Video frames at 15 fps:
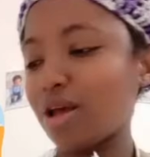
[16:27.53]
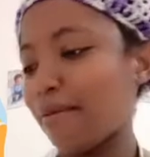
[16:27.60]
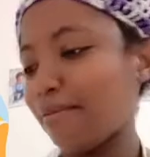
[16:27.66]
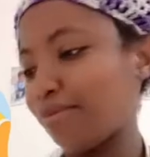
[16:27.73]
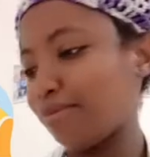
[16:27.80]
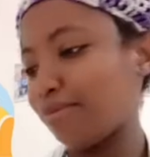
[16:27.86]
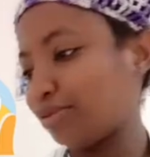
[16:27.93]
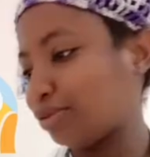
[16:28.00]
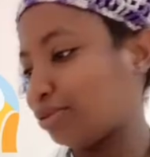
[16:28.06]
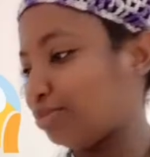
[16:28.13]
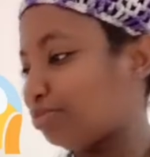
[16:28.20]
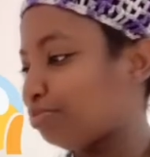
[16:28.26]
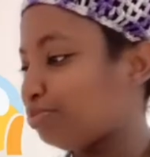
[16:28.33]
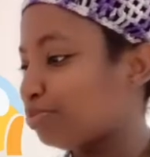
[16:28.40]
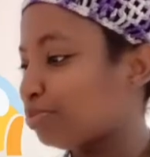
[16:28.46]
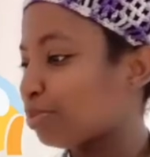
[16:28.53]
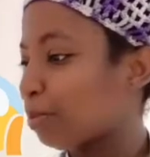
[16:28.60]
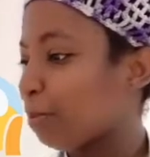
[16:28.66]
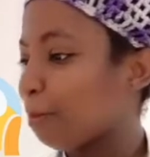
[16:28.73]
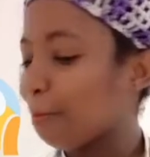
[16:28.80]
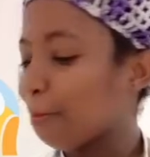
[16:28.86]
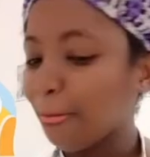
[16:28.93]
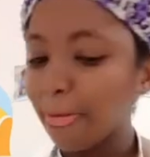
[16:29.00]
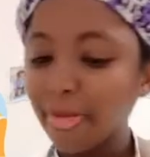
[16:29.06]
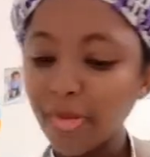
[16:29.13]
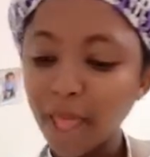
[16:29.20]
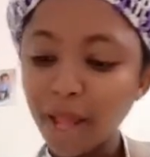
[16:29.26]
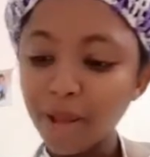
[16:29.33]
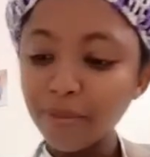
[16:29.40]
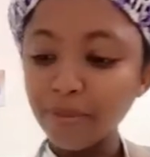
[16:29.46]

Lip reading: So I believe that's what just happened.